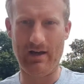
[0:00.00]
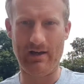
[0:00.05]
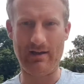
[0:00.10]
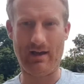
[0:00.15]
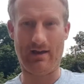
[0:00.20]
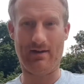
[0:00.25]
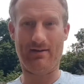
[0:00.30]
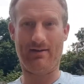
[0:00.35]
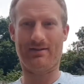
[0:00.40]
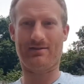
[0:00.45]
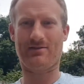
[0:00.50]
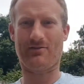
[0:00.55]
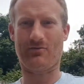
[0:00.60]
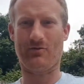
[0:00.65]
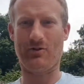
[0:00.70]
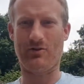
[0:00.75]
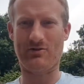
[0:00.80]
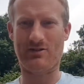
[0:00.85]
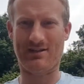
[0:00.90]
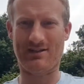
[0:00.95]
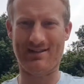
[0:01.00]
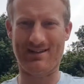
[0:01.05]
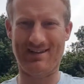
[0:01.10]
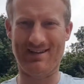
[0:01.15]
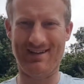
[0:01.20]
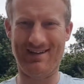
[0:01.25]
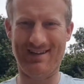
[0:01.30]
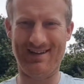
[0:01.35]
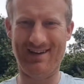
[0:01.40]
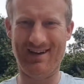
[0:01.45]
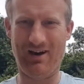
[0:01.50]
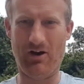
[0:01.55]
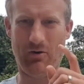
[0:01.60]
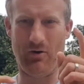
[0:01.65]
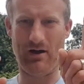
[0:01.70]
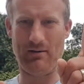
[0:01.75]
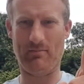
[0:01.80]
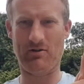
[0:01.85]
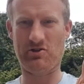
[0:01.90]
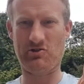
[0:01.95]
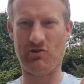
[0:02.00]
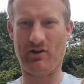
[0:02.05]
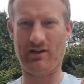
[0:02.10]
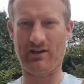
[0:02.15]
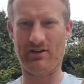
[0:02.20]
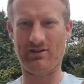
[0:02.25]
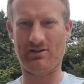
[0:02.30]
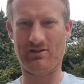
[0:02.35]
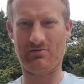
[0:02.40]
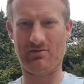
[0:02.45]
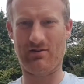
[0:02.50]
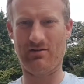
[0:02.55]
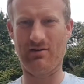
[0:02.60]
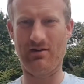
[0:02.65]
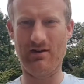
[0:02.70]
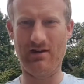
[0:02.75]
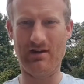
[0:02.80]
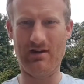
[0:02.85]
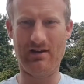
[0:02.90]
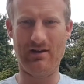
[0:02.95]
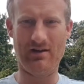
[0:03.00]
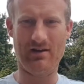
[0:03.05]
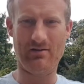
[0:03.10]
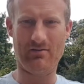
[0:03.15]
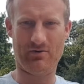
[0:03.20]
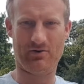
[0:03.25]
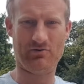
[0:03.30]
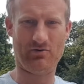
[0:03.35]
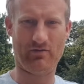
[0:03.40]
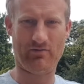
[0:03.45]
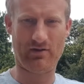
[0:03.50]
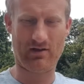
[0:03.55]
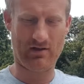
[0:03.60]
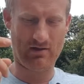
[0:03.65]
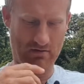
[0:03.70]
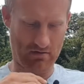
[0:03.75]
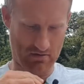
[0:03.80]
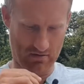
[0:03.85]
Yeah, so I've got those things in there. Oh, and my trainers as well, which are over there.